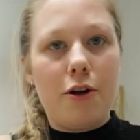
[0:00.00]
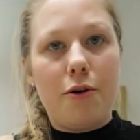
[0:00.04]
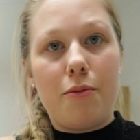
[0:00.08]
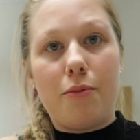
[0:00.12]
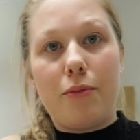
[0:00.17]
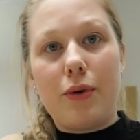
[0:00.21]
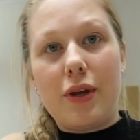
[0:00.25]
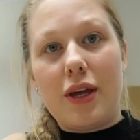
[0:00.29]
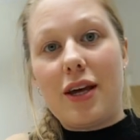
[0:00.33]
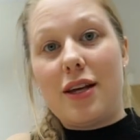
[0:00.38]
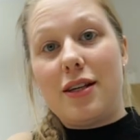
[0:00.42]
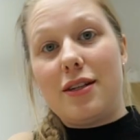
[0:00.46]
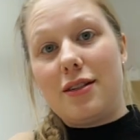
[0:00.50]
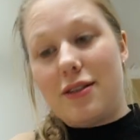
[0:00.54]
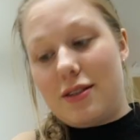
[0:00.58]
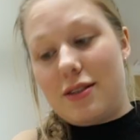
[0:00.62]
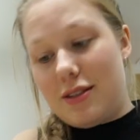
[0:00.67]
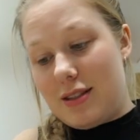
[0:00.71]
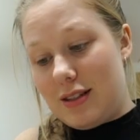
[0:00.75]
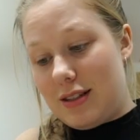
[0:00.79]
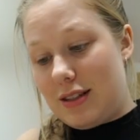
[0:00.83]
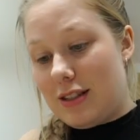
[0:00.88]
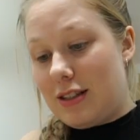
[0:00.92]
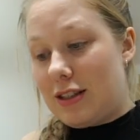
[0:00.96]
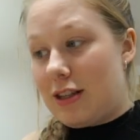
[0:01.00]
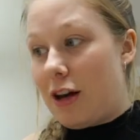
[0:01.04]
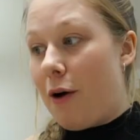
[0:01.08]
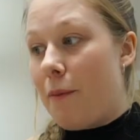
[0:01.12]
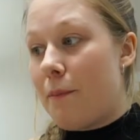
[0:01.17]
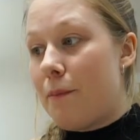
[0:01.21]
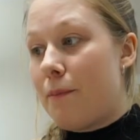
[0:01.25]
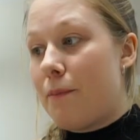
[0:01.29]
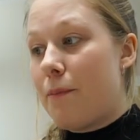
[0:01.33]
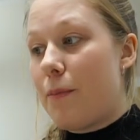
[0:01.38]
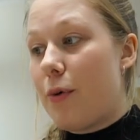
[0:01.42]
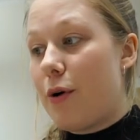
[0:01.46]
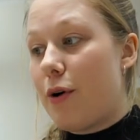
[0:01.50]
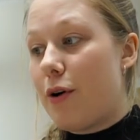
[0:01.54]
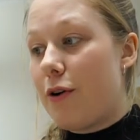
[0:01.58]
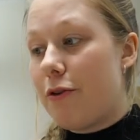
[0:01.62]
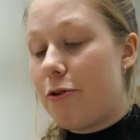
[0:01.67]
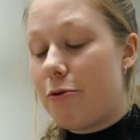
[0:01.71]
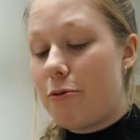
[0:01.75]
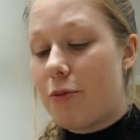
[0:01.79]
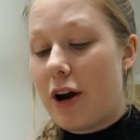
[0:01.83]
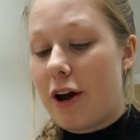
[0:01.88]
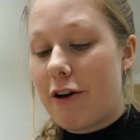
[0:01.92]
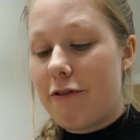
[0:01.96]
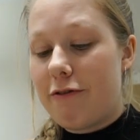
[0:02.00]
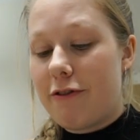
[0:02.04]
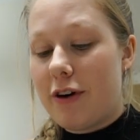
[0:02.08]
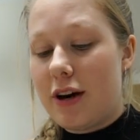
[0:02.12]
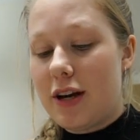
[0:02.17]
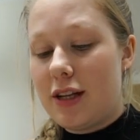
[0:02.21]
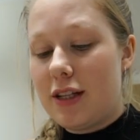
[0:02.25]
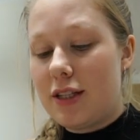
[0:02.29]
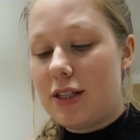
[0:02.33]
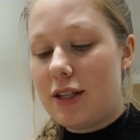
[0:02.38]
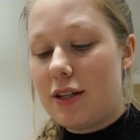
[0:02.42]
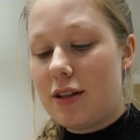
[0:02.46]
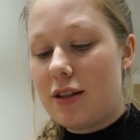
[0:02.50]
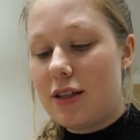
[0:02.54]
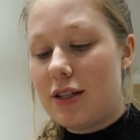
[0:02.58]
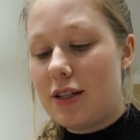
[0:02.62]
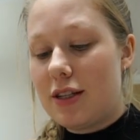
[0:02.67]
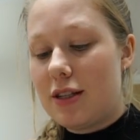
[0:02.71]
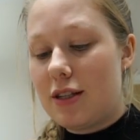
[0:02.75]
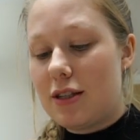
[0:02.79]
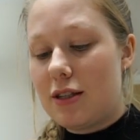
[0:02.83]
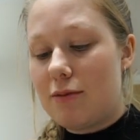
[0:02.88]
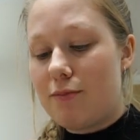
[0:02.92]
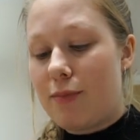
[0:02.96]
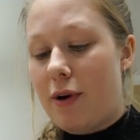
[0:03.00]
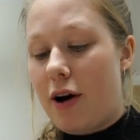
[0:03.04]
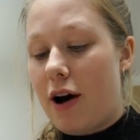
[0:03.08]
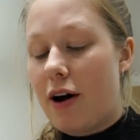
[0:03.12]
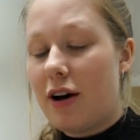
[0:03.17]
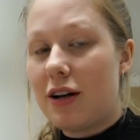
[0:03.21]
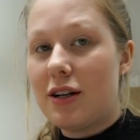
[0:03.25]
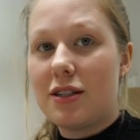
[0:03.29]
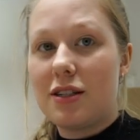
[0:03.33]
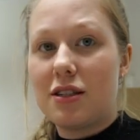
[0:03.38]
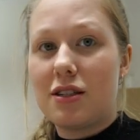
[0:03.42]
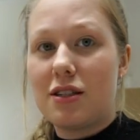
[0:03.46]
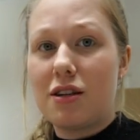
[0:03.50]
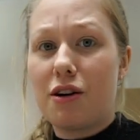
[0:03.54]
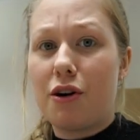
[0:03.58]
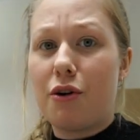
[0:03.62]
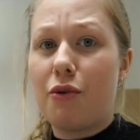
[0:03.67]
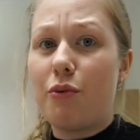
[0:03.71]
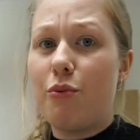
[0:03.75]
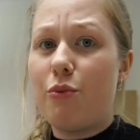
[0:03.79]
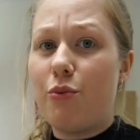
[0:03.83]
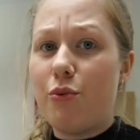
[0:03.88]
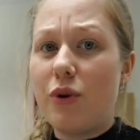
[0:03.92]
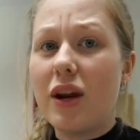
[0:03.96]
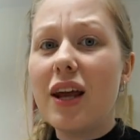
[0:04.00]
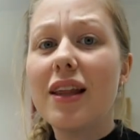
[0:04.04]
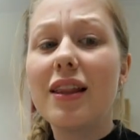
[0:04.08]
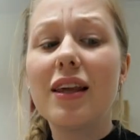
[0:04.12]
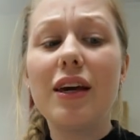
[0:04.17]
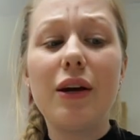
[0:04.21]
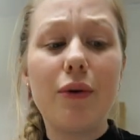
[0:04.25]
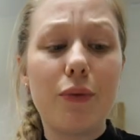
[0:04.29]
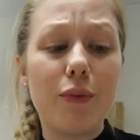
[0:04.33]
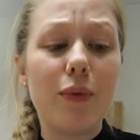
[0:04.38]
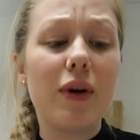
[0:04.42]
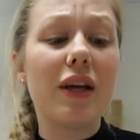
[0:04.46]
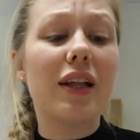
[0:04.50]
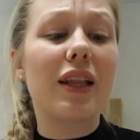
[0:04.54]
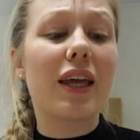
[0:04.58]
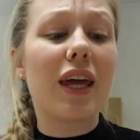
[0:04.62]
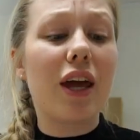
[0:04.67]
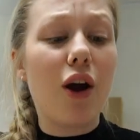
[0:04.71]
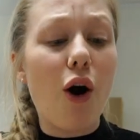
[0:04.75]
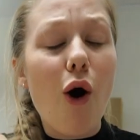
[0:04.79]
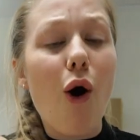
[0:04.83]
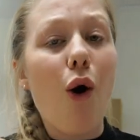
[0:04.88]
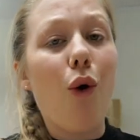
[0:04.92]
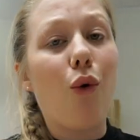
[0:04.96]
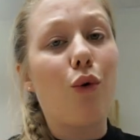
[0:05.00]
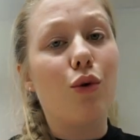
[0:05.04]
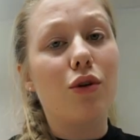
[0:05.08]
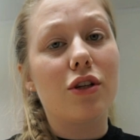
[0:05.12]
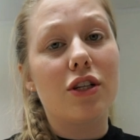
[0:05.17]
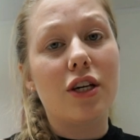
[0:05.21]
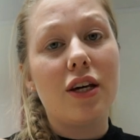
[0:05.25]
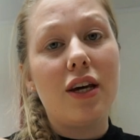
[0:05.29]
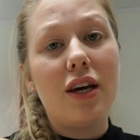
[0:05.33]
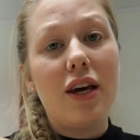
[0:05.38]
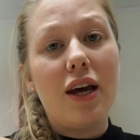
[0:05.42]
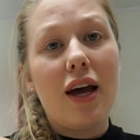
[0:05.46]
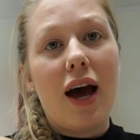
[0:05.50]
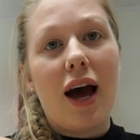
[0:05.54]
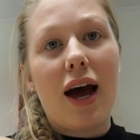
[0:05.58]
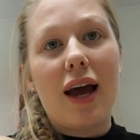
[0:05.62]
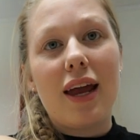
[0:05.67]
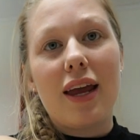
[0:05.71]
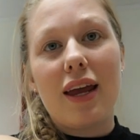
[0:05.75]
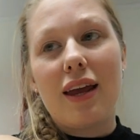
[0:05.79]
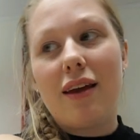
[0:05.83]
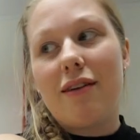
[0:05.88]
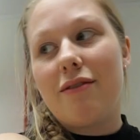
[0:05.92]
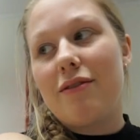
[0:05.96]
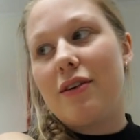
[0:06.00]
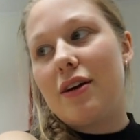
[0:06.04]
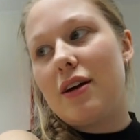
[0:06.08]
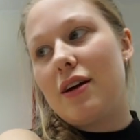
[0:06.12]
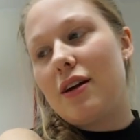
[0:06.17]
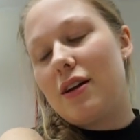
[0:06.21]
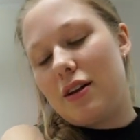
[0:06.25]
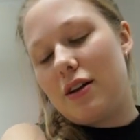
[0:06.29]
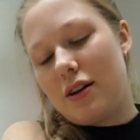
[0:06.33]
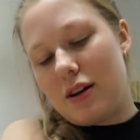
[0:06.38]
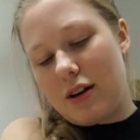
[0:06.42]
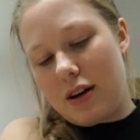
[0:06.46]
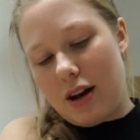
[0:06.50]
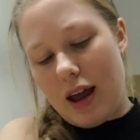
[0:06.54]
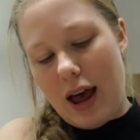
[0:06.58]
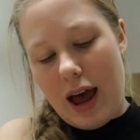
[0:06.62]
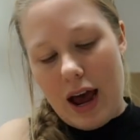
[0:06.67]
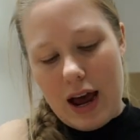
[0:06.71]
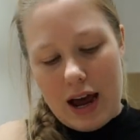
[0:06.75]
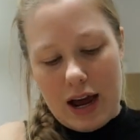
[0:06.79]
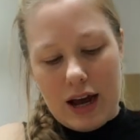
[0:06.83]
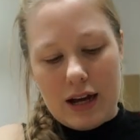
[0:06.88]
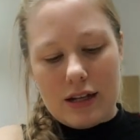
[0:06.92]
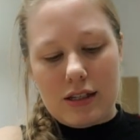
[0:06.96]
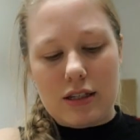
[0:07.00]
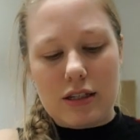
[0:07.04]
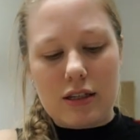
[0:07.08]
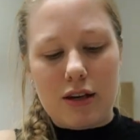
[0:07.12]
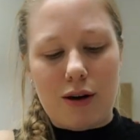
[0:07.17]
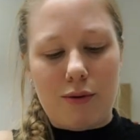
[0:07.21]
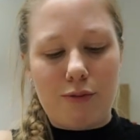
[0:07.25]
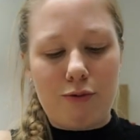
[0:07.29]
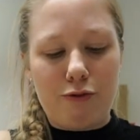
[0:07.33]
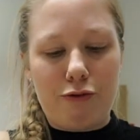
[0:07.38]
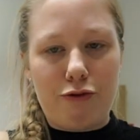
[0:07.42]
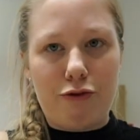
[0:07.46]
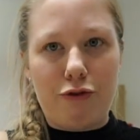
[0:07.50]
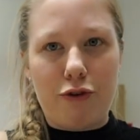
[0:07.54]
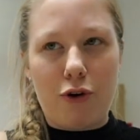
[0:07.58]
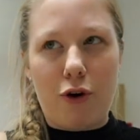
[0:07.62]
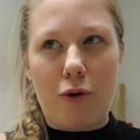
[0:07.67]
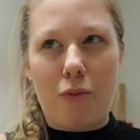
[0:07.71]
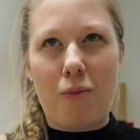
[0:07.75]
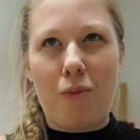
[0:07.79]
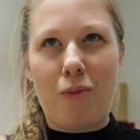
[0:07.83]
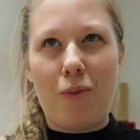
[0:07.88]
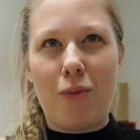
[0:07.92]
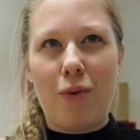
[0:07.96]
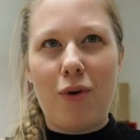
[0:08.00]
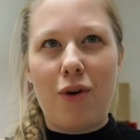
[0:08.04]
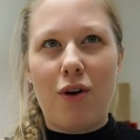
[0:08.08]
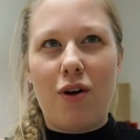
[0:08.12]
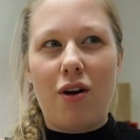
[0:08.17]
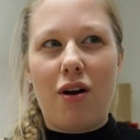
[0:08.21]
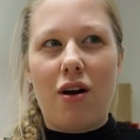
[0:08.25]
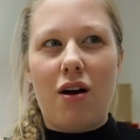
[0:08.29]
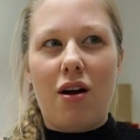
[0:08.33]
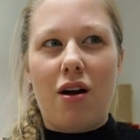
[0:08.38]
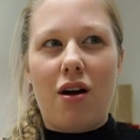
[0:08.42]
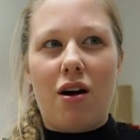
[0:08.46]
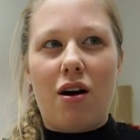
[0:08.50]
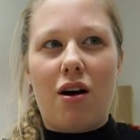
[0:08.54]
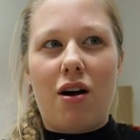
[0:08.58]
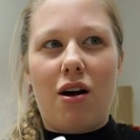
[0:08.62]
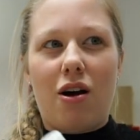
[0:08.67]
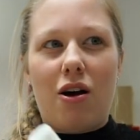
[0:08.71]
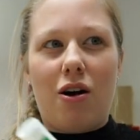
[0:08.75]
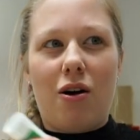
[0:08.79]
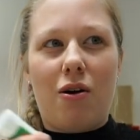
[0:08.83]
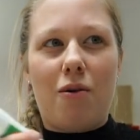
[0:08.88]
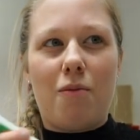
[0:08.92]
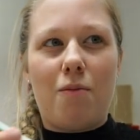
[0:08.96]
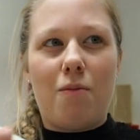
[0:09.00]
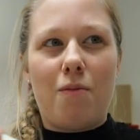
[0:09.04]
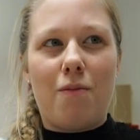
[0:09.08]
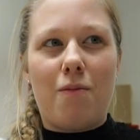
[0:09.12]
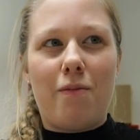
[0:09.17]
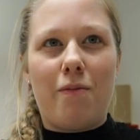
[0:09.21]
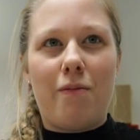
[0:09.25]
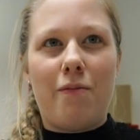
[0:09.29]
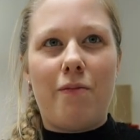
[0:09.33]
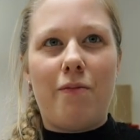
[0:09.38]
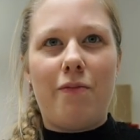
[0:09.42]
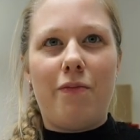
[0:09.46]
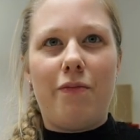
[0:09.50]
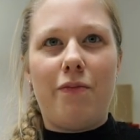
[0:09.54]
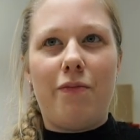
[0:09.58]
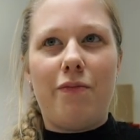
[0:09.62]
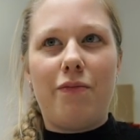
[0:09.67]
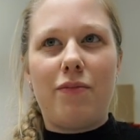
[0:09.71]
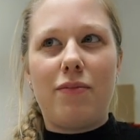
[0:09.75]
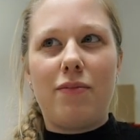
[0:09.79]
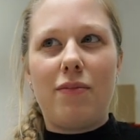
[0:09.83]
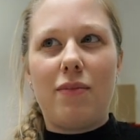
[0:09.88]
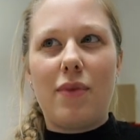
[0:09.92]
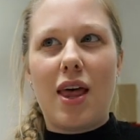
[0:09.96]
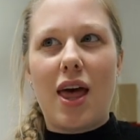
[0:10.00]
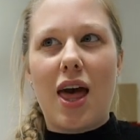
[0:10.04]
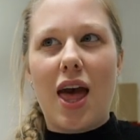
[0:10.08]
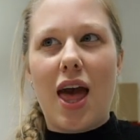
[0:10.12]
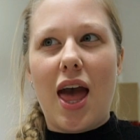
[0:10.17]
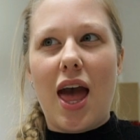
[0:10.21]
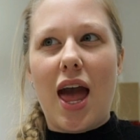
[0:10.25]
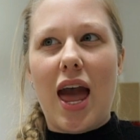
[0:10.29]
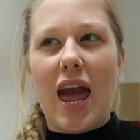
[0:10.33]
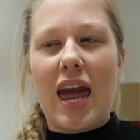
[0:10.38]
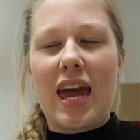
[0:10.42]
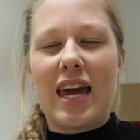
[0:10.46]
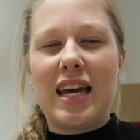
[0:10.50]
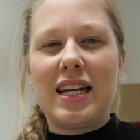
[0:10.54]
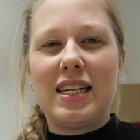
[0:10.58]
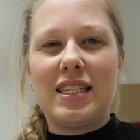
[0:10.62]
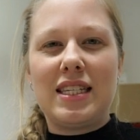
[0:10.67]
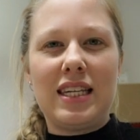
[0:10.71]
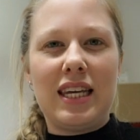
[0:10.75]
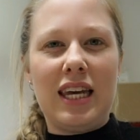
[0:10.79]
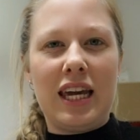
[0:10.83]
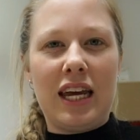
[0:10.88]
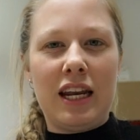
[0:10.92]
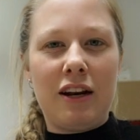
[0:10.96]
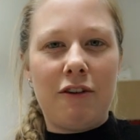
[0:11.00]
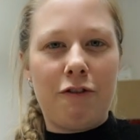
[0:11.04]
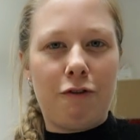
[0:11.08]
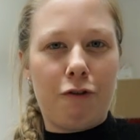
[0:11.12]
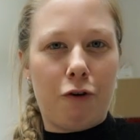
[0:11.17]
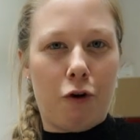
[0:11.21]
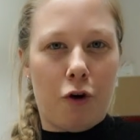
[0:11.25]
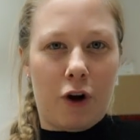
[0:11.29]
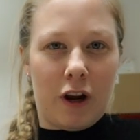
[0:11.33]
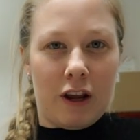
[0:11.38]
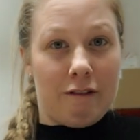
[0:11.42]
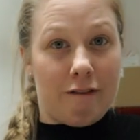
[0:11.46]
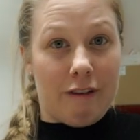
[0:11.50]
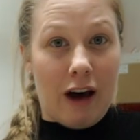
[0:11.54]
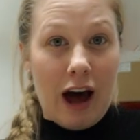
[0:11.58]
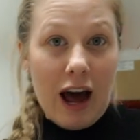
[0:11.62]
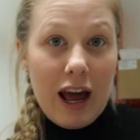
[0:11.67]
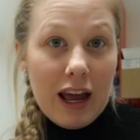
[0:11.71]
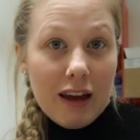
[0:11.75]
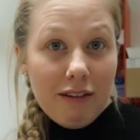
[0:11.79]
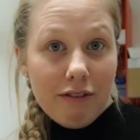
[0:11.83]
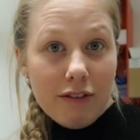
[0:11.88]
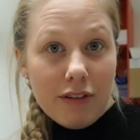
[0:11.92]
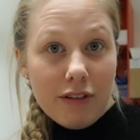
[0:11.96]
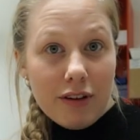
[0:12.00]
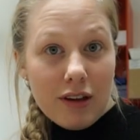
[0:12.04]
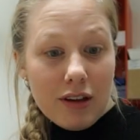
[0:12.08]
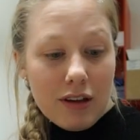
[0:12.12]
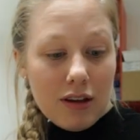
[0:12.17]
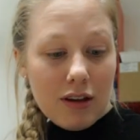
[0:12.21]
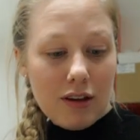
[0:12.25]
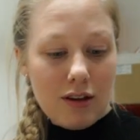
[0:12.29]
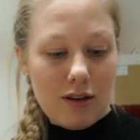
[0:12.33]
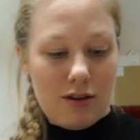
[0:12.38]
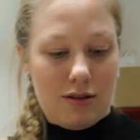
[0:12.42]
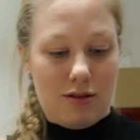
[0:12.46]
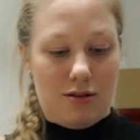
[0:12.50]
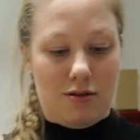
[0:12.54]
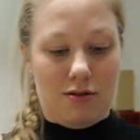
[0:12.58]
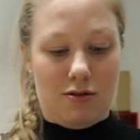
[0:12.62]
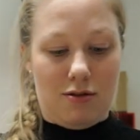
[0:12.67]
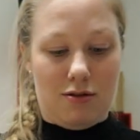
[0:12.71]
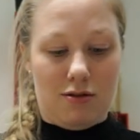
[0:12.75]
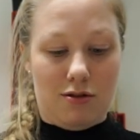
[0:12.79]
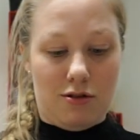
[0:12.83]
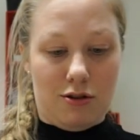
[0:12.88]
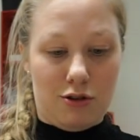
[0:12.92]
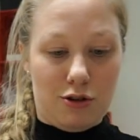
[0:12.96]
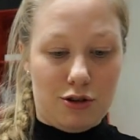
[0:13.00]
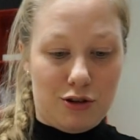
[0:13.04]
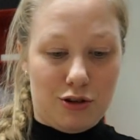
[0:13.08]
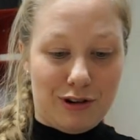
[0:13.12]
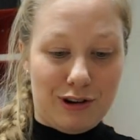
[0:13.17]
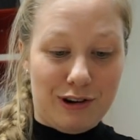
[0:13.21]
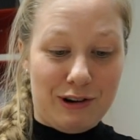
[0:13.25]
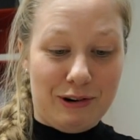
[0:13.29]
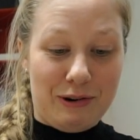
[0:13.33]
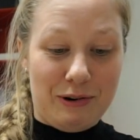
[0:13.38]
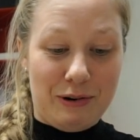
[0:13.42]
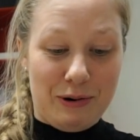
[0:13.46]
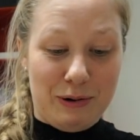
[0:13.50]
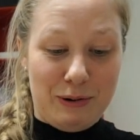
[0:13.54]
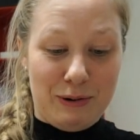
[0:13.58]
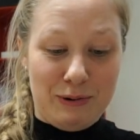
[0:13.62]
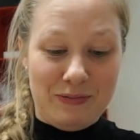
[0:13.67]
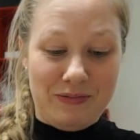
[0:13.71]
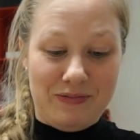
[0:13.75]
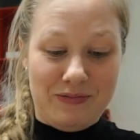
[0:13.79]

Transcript: But yeah, some of the bryophytes in this box are really, really old. I even had some from 1845. So...